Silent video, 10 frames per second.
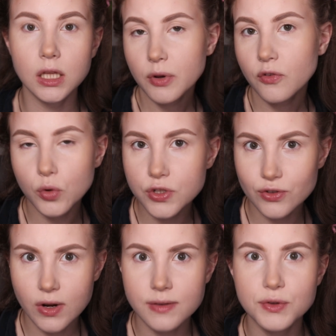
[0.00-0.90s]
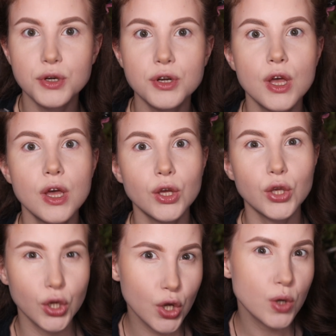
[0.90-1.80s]
little bit of moisturizer, you
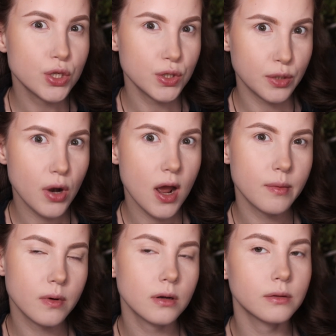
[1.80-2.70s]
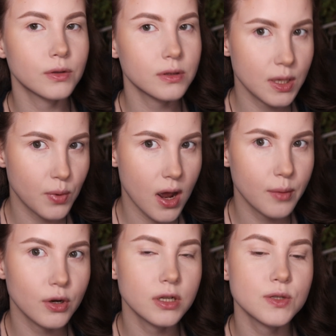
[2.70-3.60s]
can go to some primer, you can skip
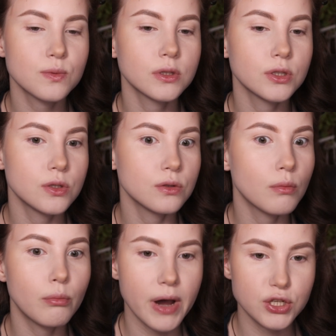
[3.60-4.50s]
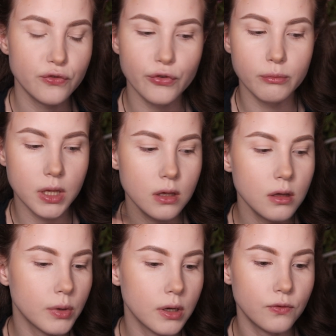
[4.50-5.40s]
primer, it doesn't really do much for me,
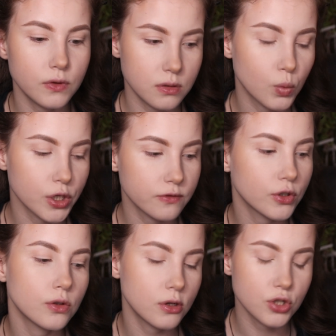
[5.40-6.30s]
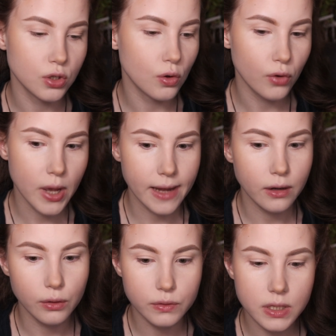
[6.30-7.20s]
but if it works for you, then just go ahead
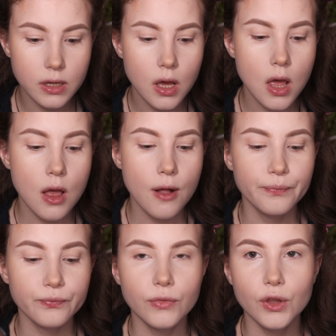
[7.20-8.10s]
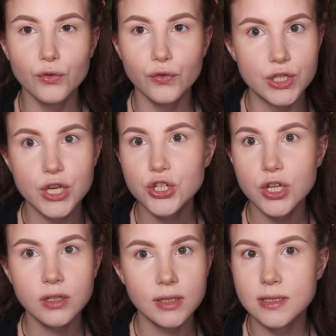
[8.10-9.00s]
and use it.
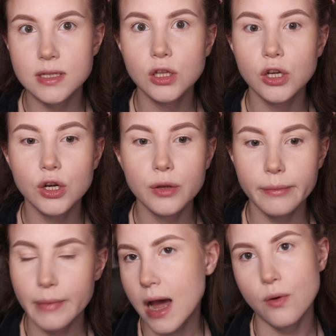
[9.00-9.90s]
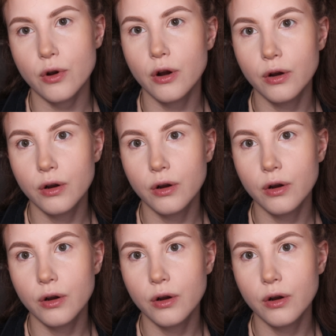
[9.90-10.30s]
Foundation, concealer, powder,